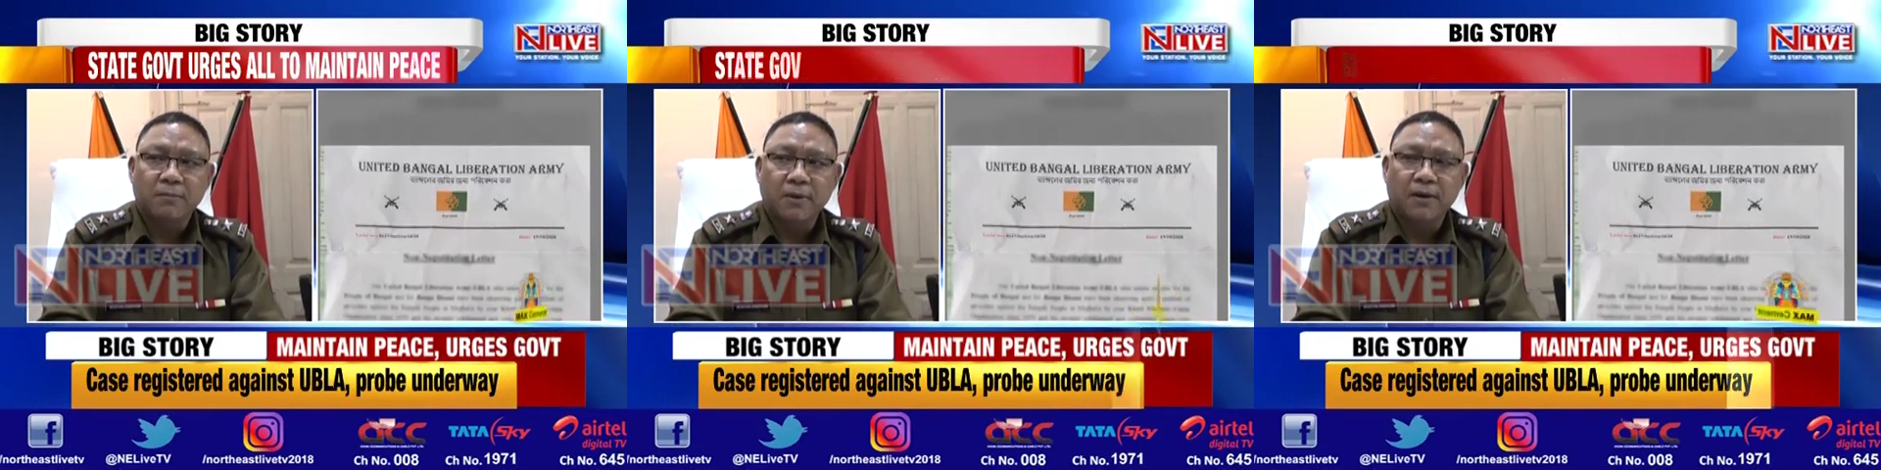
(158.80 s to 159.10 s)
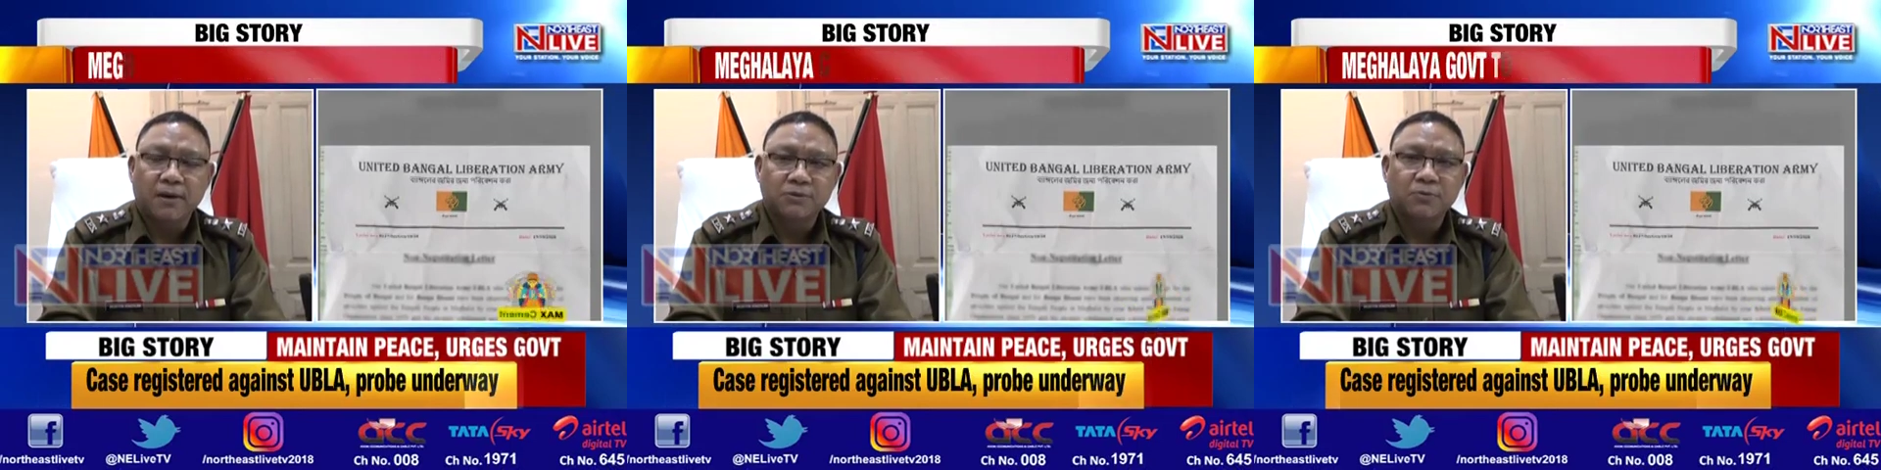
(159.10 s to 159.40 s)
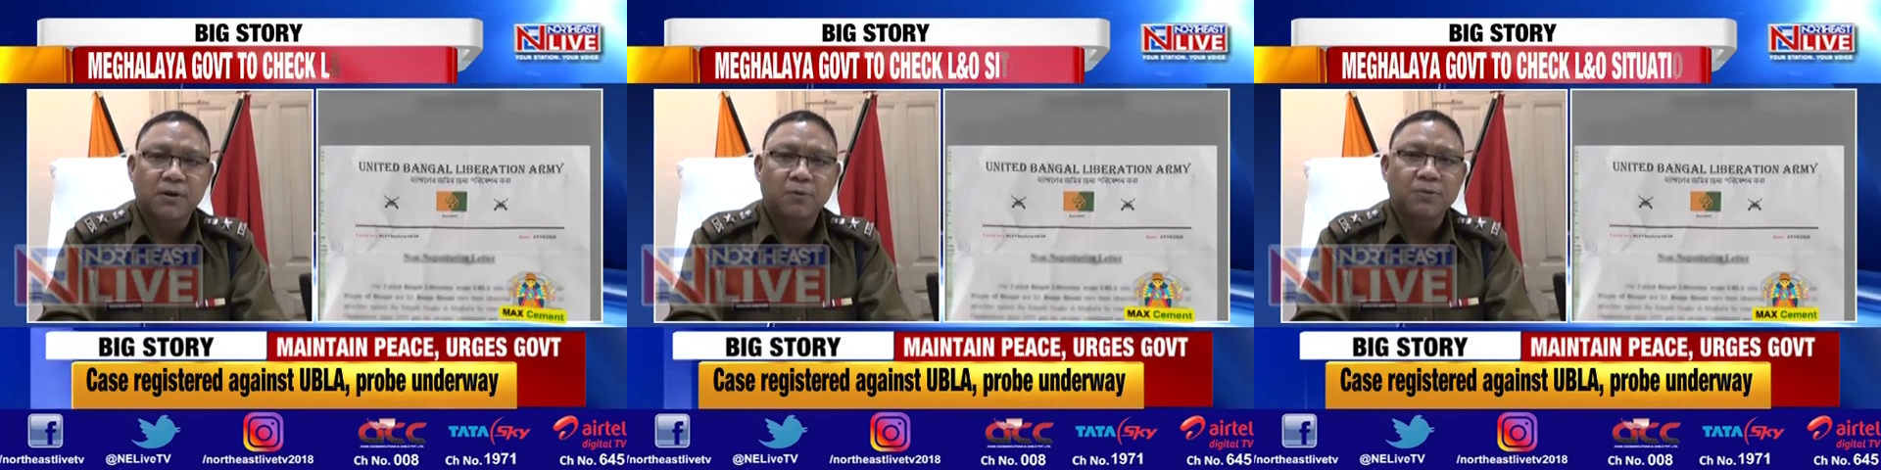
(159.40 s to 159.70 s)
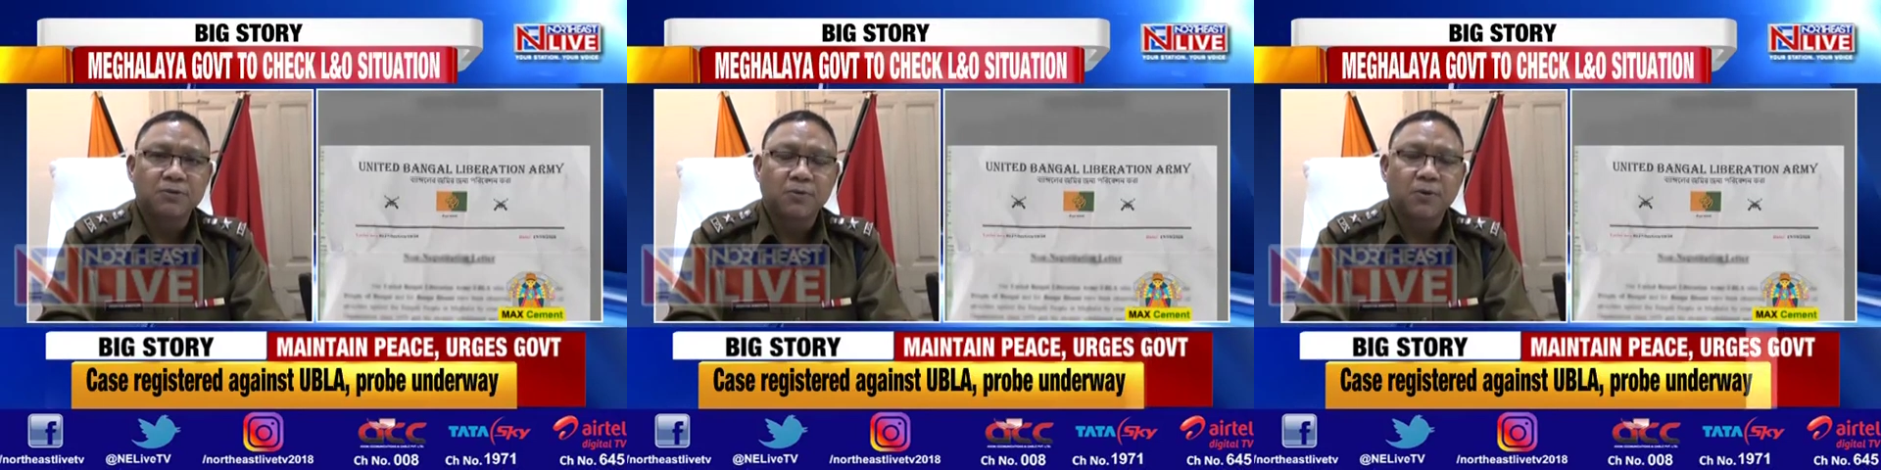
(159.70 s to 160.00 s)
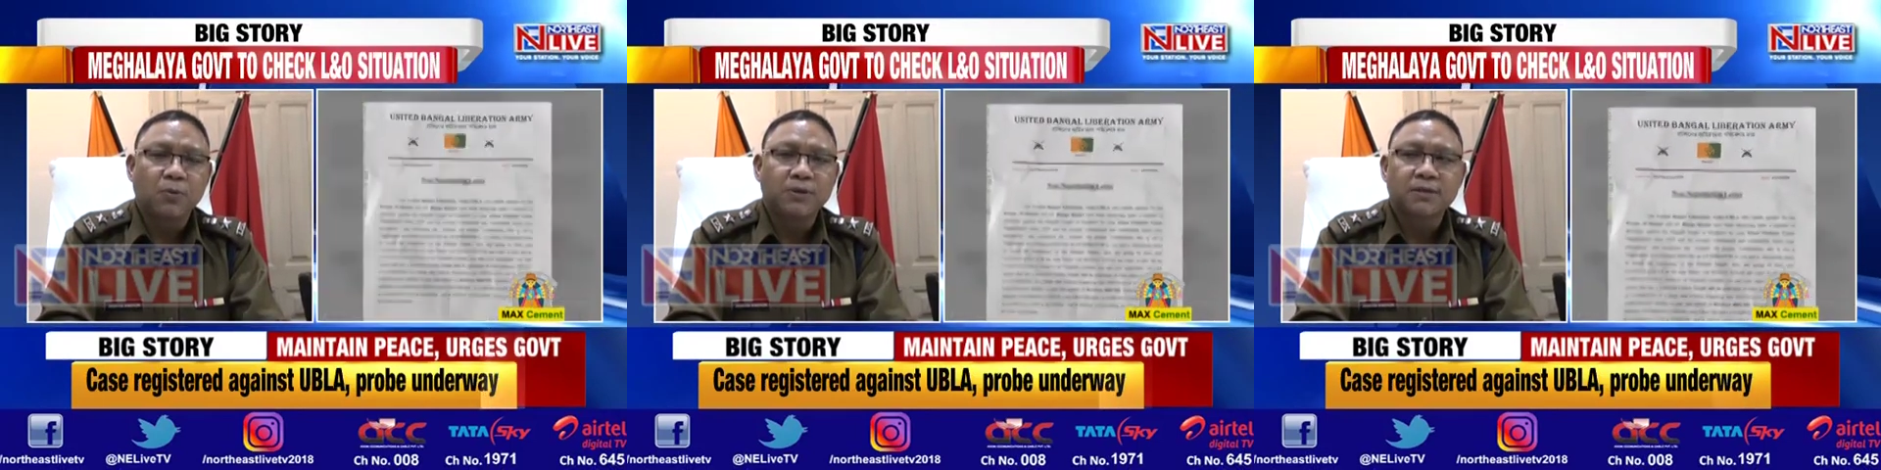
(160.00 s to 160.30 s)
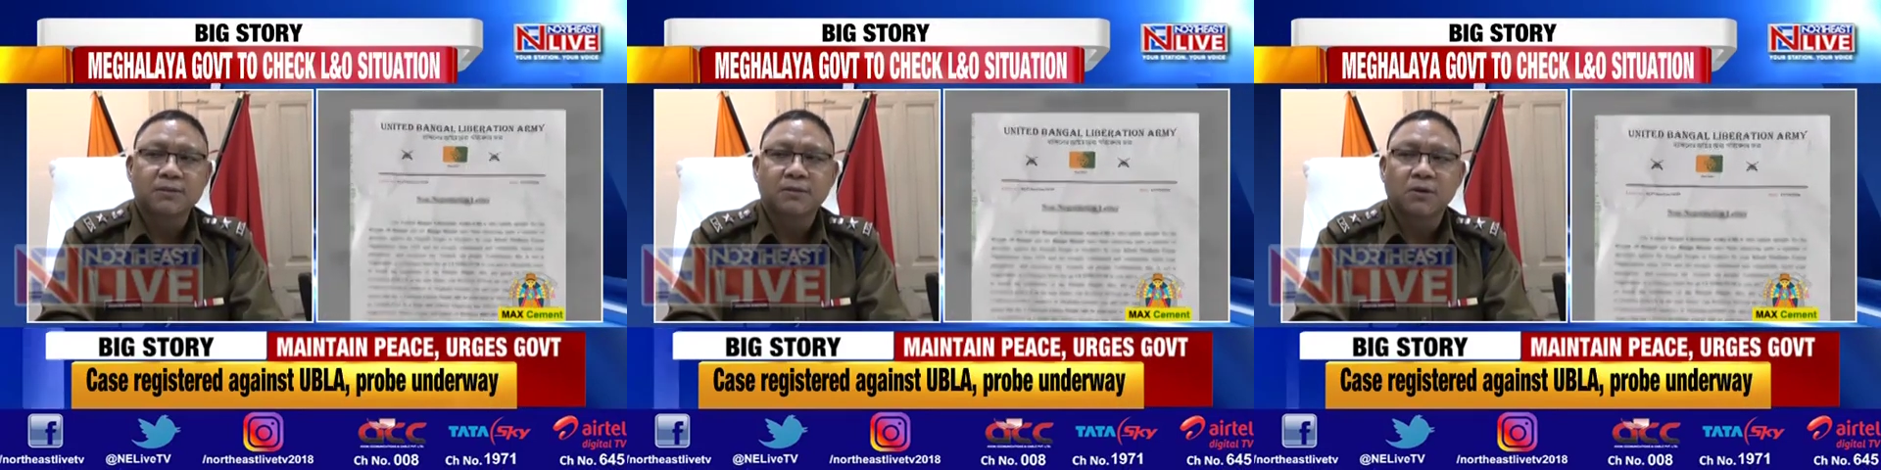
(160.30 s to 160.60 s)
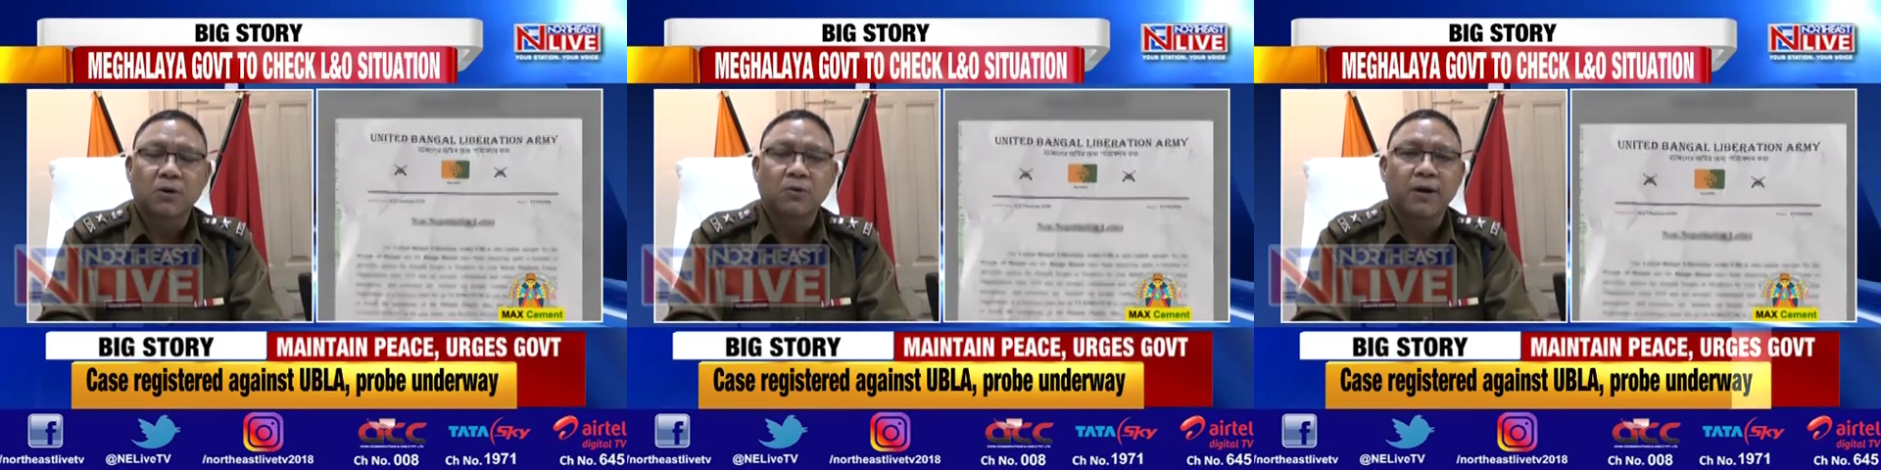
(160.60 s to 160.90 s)
By and large, we are now peaceful. We just
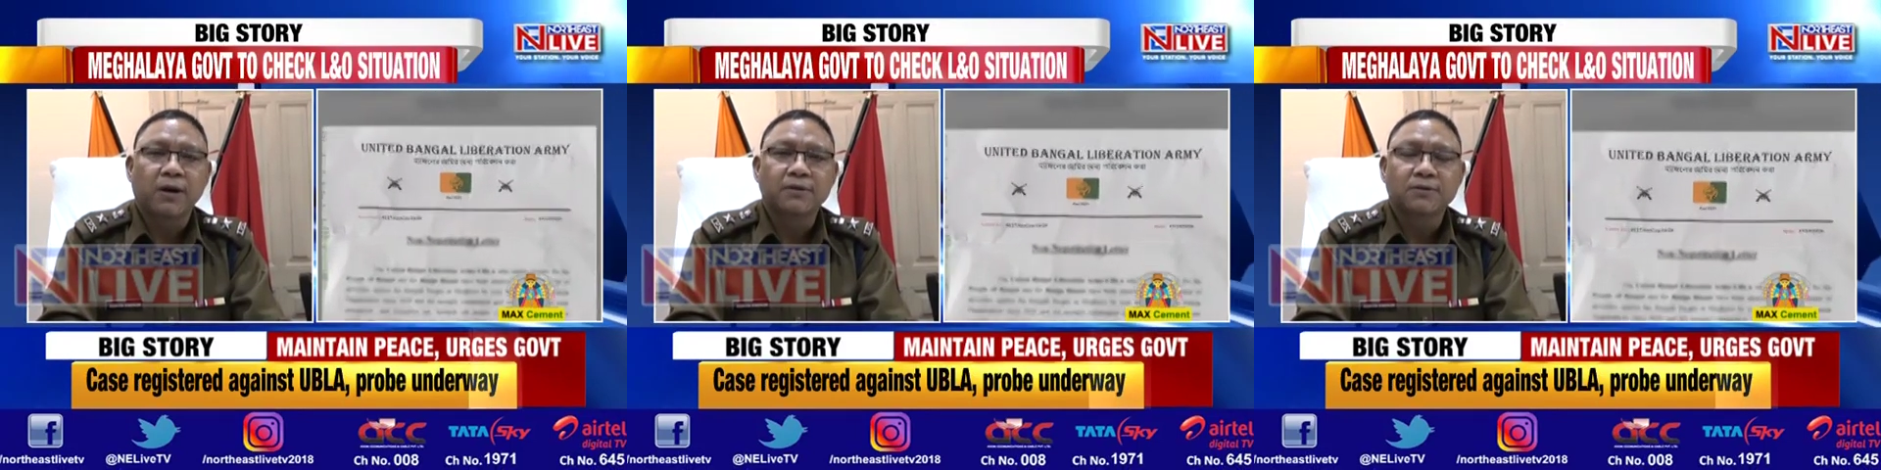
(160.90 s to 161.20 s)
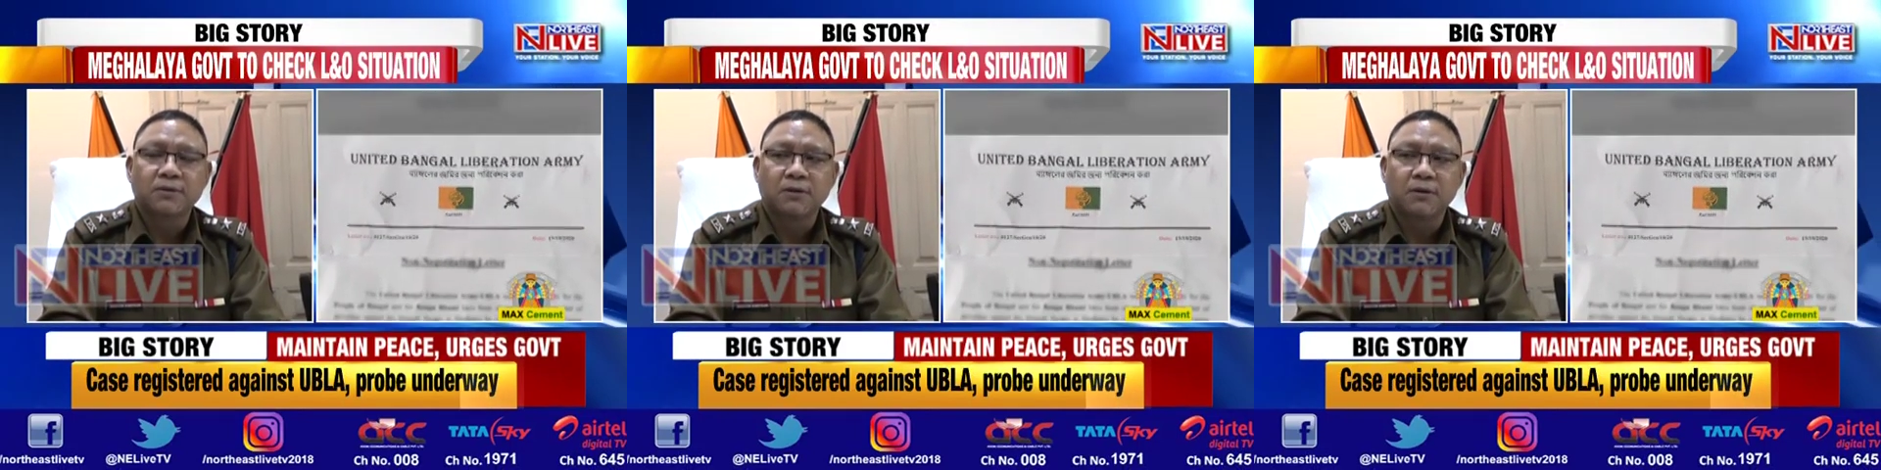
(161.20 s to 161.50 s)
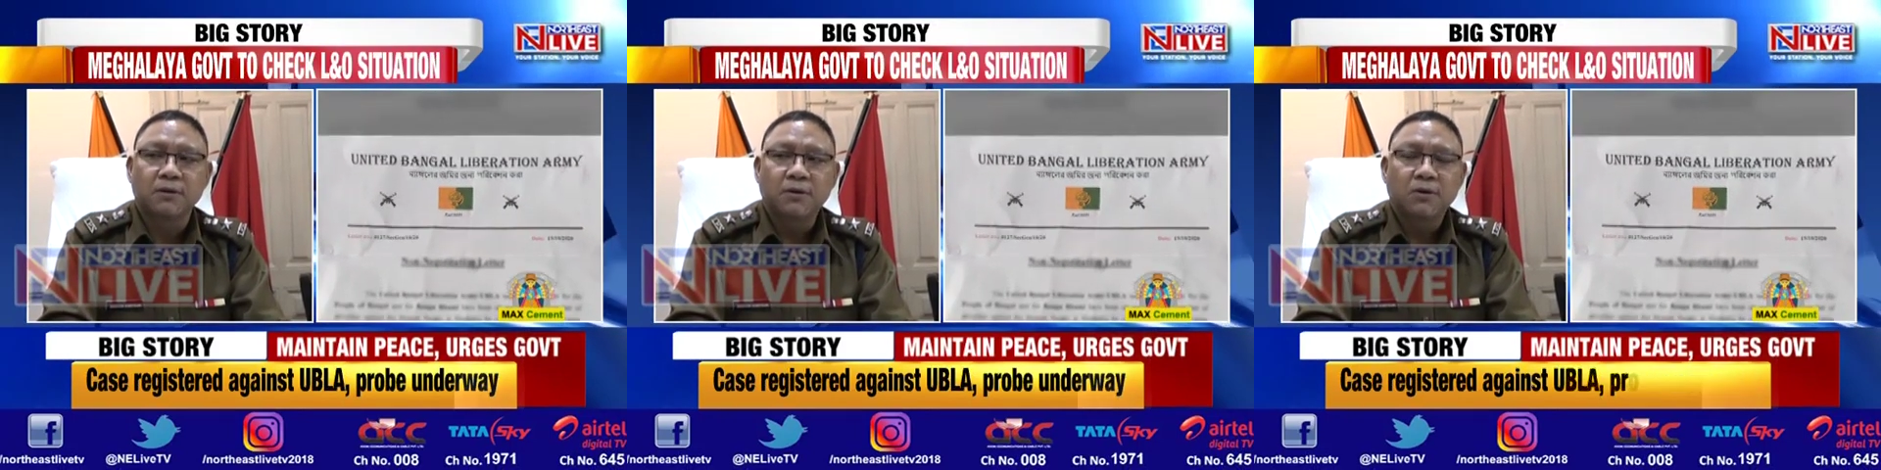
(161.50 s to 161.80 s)
concluded this uh,